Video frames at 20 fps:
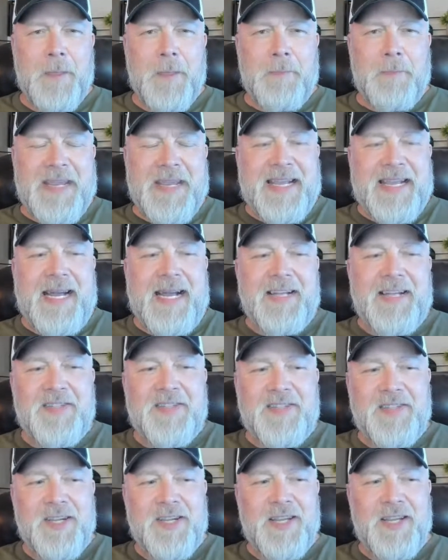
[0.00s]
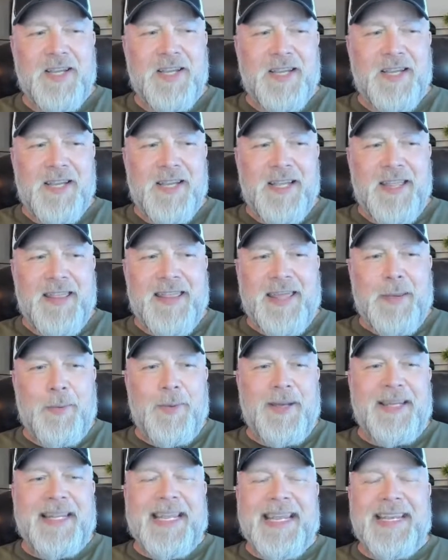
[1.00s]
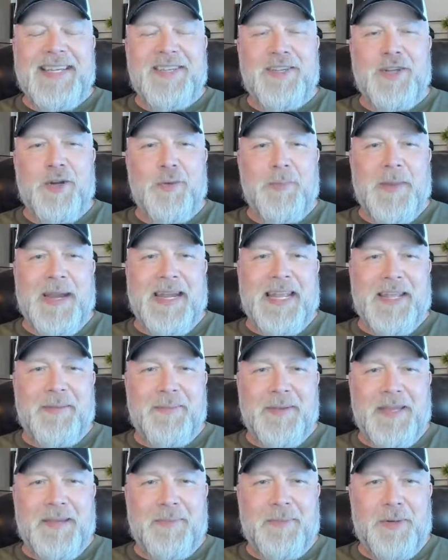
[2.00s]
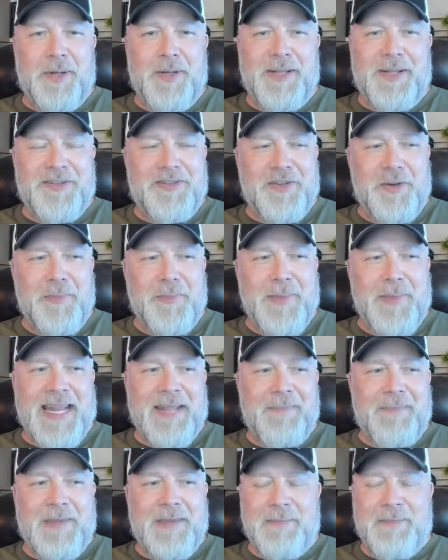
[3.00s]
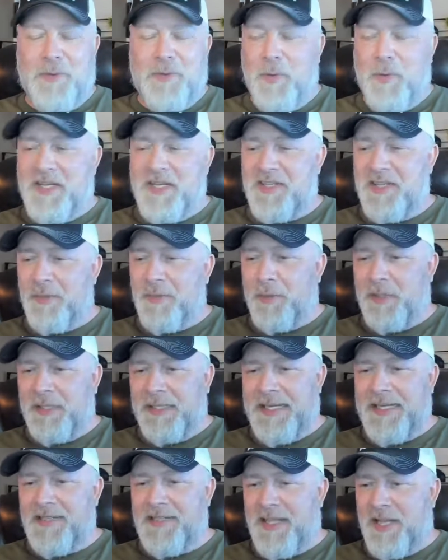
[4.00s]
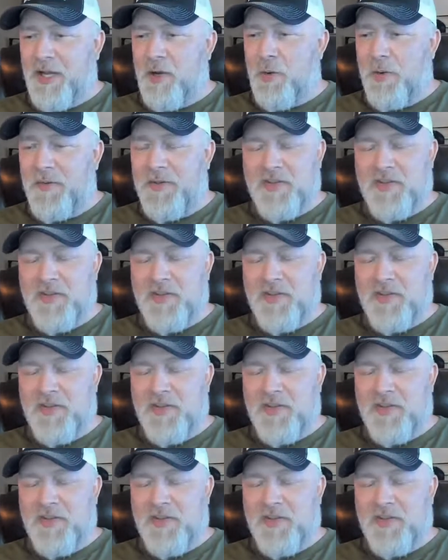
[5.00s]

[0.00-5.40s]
Because they release so many people, and so many people, once they're released, they go to the